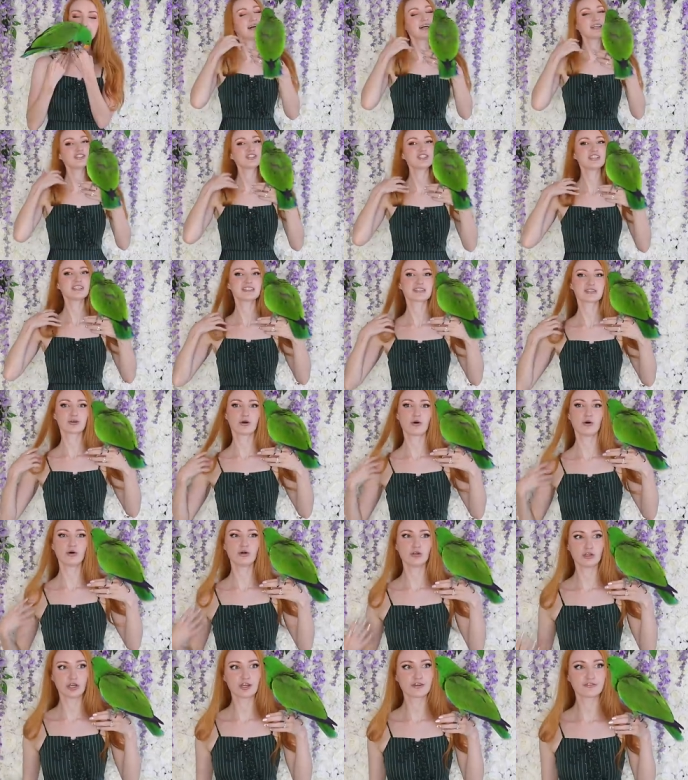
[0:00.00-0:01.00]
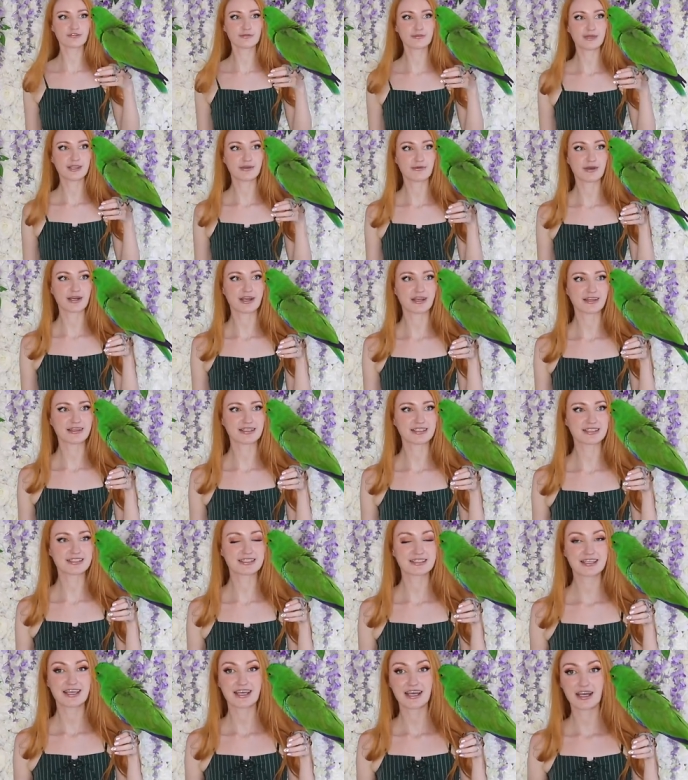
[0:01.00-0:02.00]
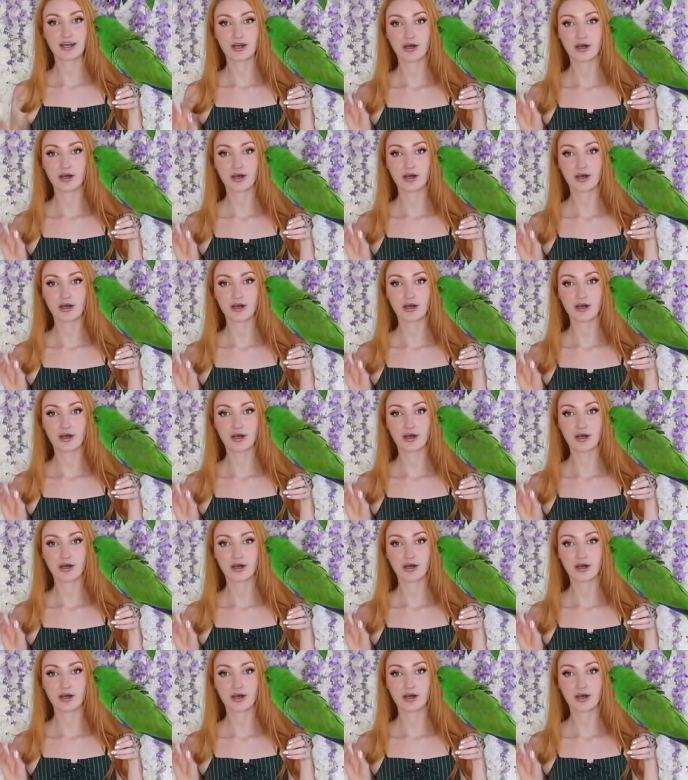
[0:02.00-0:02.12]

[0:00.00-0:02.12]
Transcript: Archie is all over me wearing this.